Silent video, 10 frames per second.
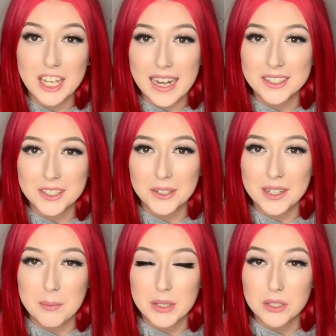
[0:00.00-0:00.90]
Jane Doe
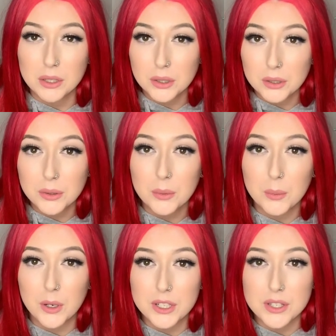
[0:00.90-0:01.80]
number 2
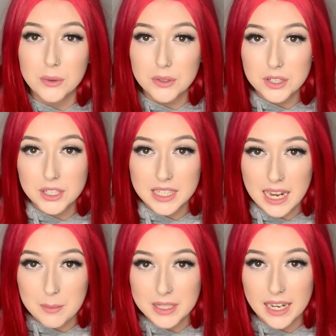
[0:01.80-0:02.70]
was also
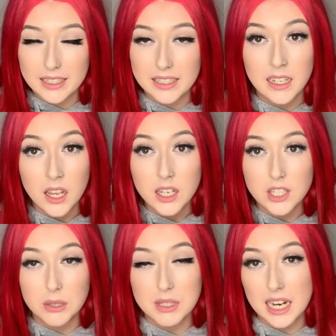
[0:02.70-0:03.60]
decapitated.
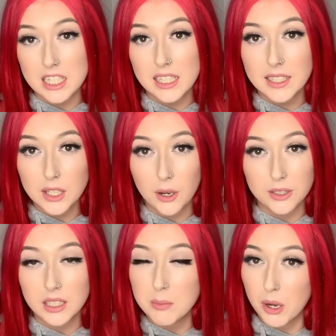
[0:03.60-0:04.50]
She was actually the
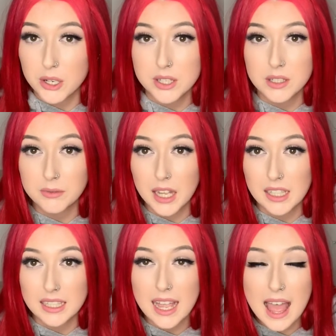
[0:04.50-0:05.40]
only person of
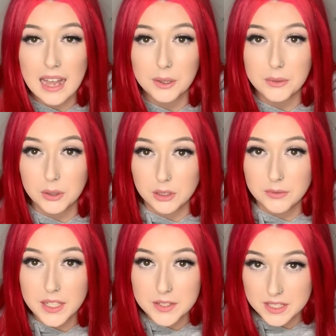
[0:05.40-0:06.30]
colour out of all of
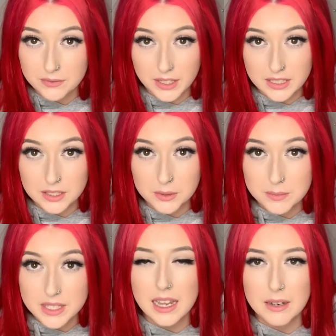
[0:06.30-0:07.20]
his
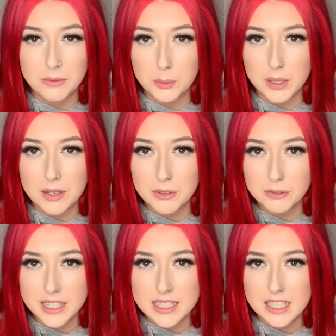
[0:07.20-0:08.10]
victims, and for whatever
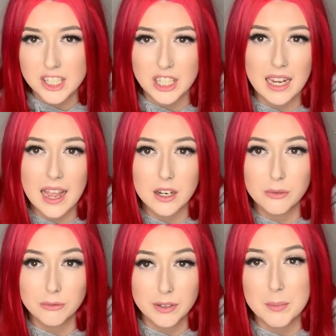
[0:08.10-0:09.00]
reason she had a
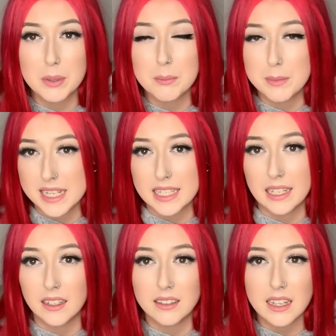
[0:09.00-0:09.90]
rib
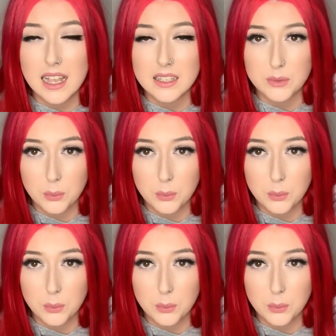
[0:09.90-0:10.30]
missing as